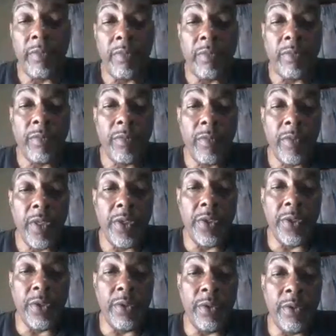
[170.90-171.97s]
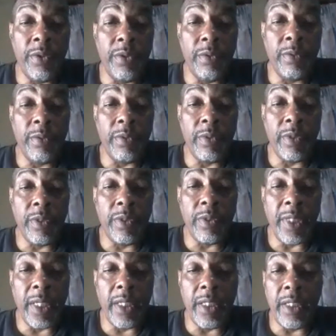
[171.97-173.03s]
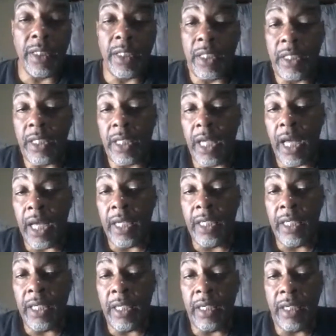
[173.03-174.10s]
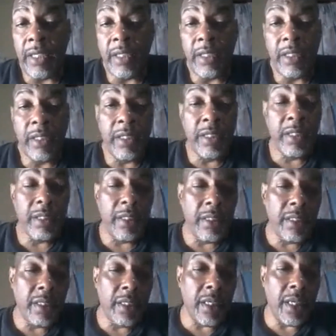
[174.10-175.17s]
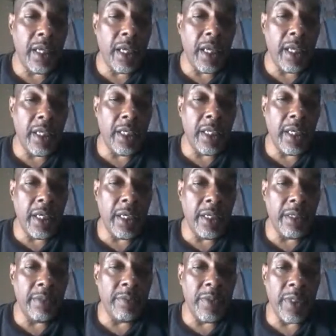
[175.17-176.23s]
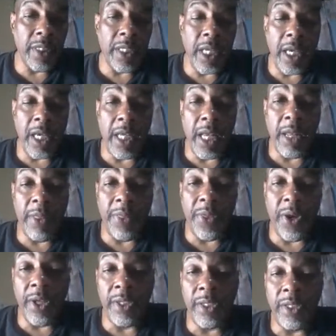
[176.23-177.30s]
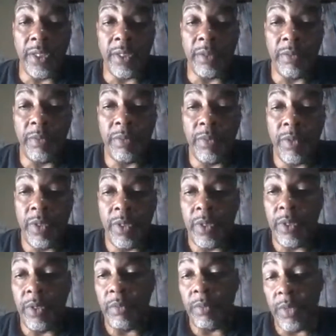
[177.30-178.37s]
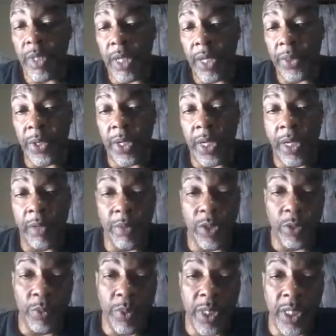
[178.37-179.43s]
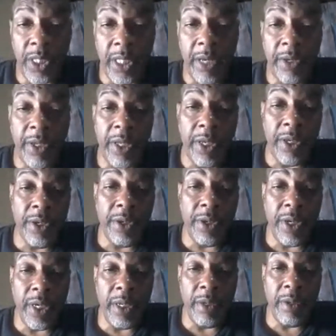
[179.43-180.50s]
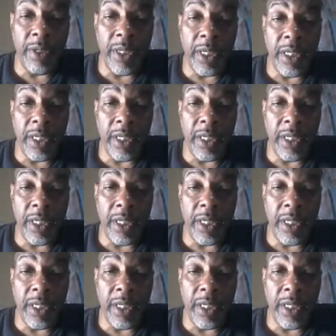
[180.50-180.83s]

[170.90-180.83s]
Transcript: So this is just an idea, and it'll take a lot of thought. But I thought I'd just put this out here and